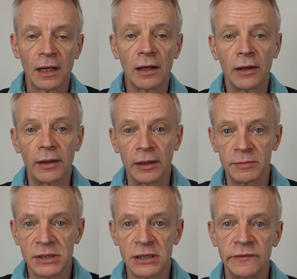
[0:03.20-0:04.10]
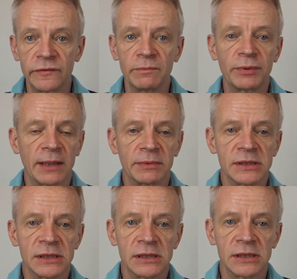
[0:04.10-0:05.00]
Hi, I'm Steve from
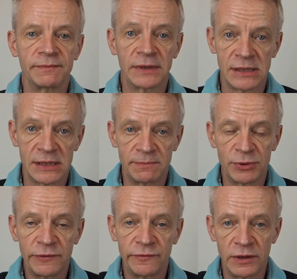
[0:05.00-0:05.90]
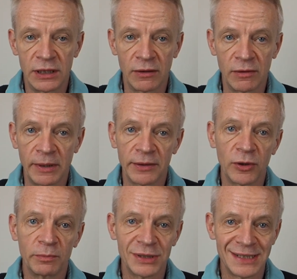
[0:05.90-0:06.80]
Pragmasis. This is a brief video about
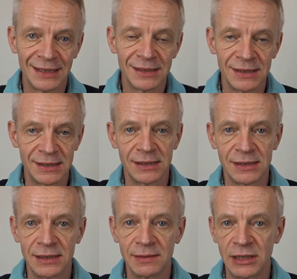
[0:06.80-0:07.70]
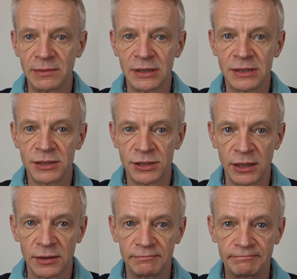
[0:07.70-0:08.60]
our Protector 16mm chain.